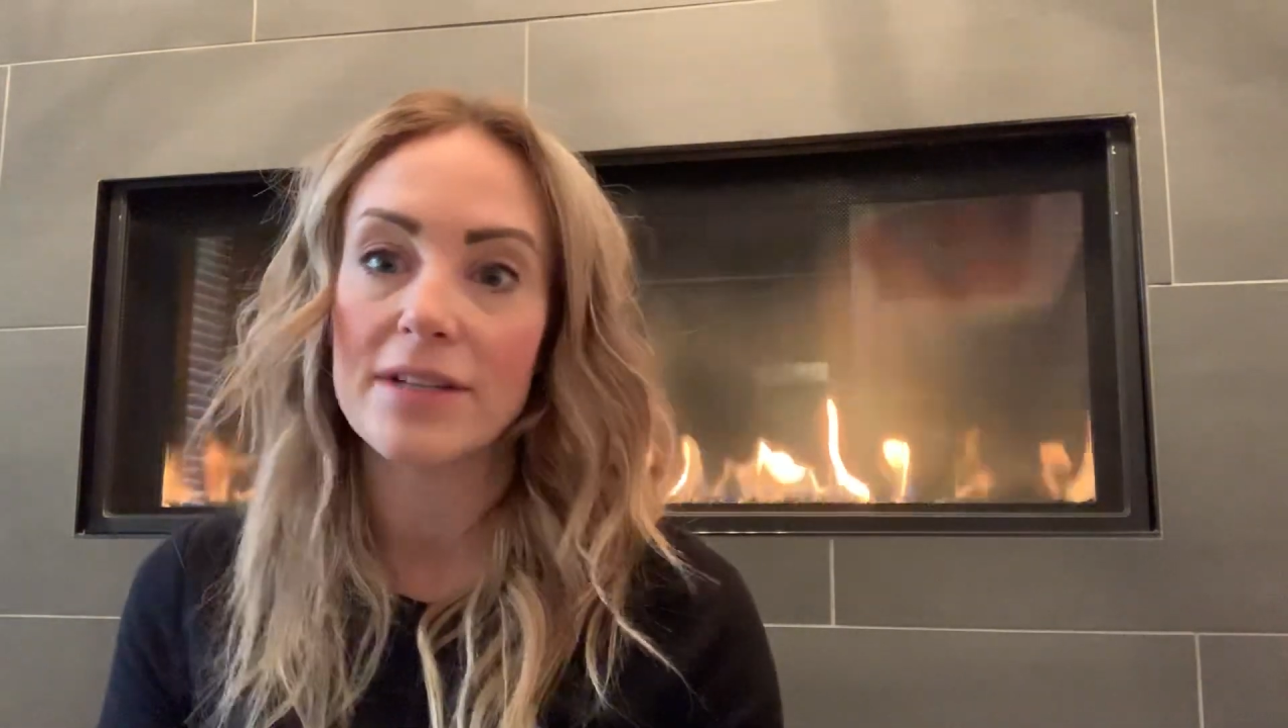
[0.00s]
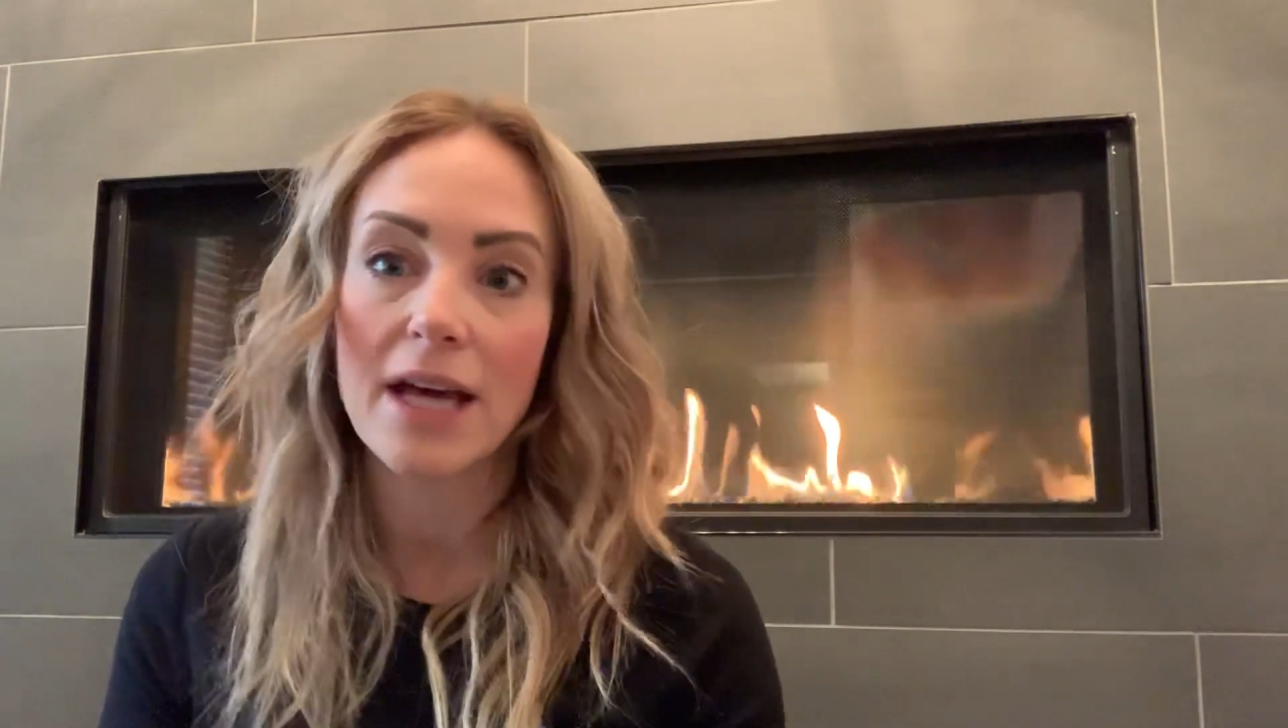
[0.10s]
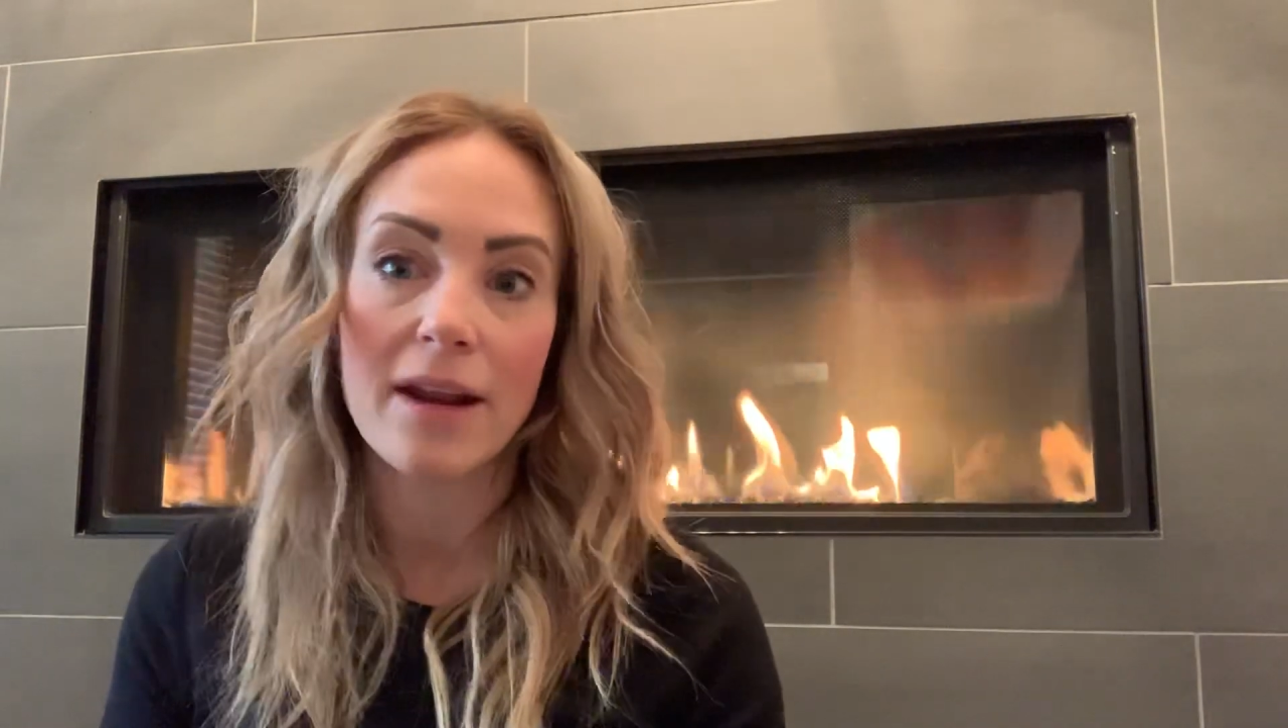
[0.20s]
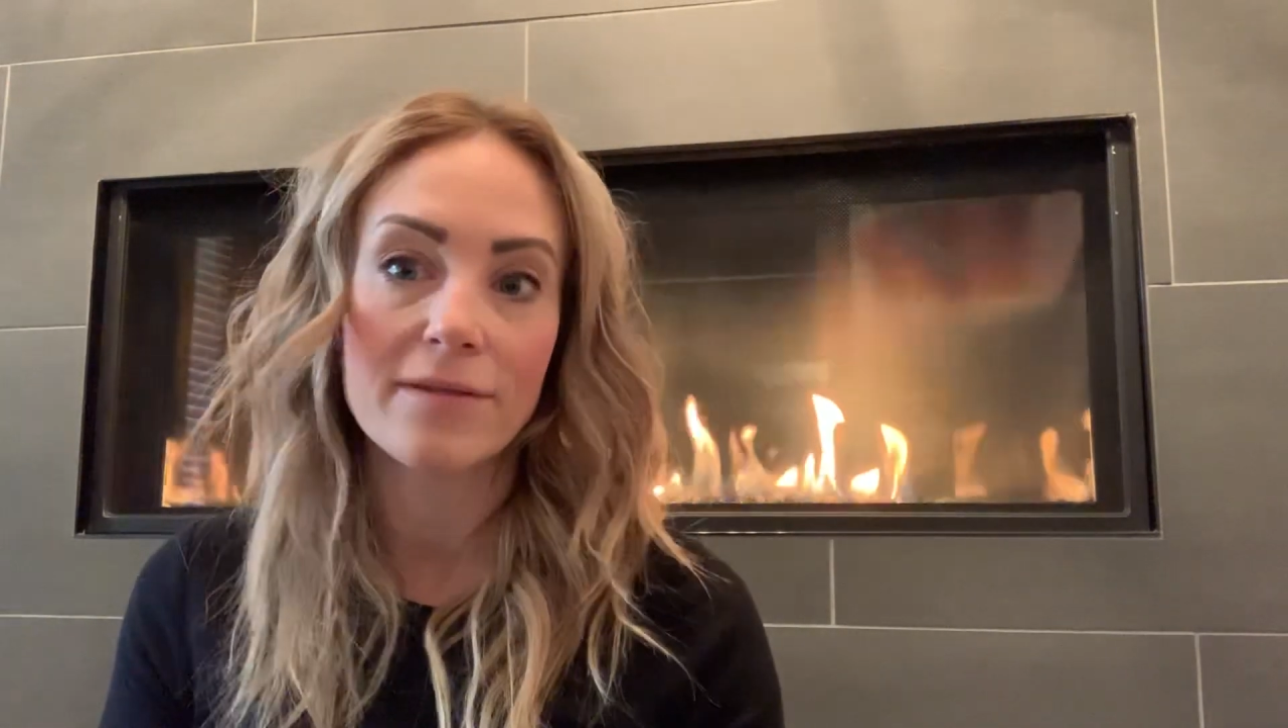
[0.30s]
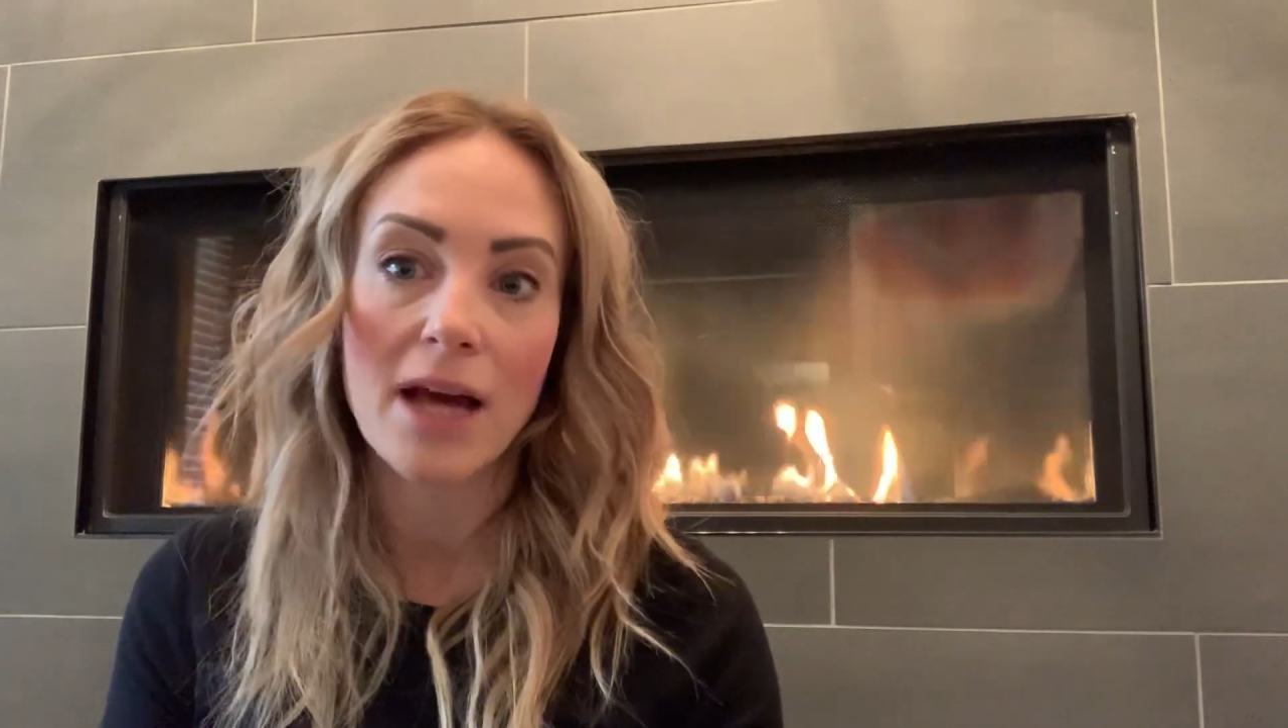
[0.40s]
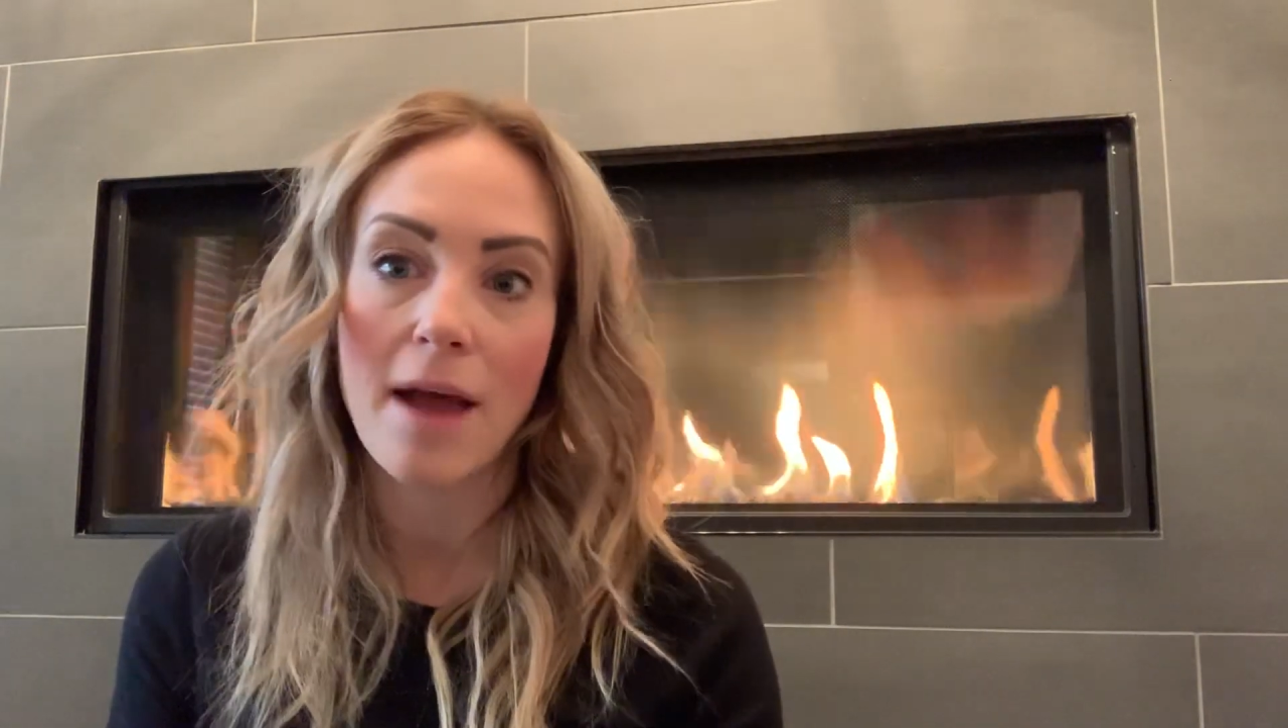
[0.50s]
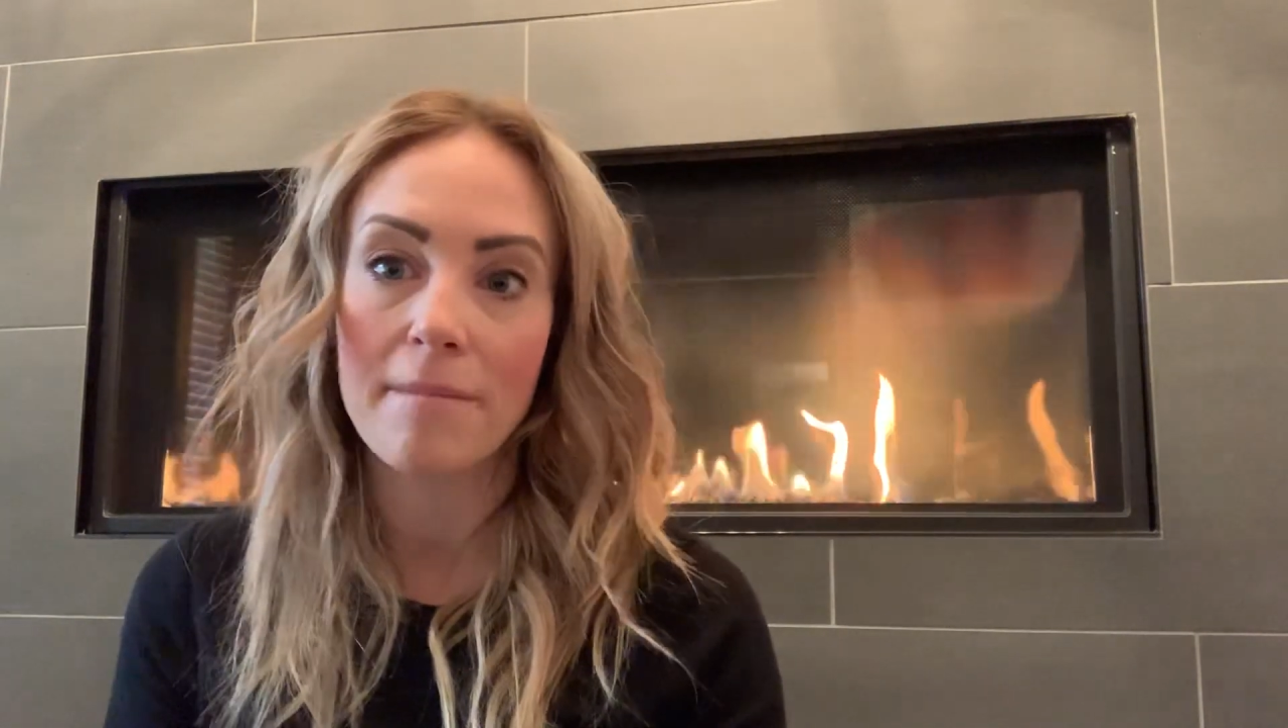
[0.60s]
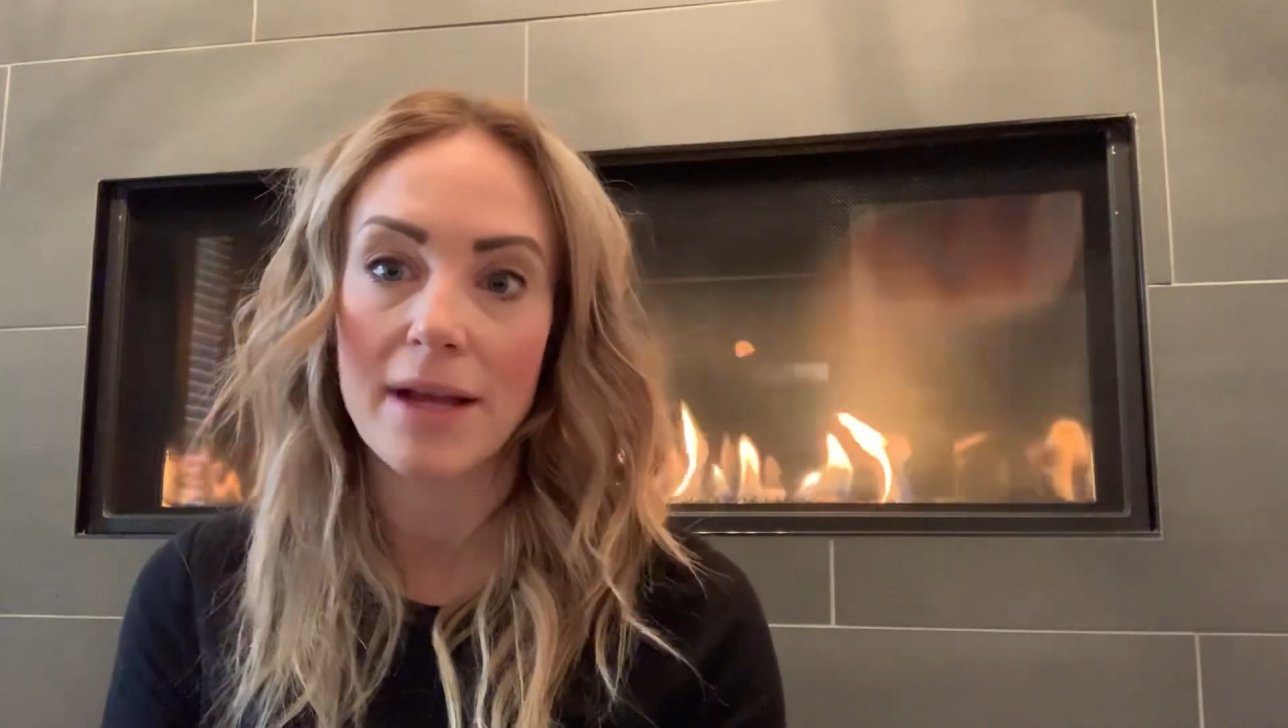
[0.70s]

a ton of time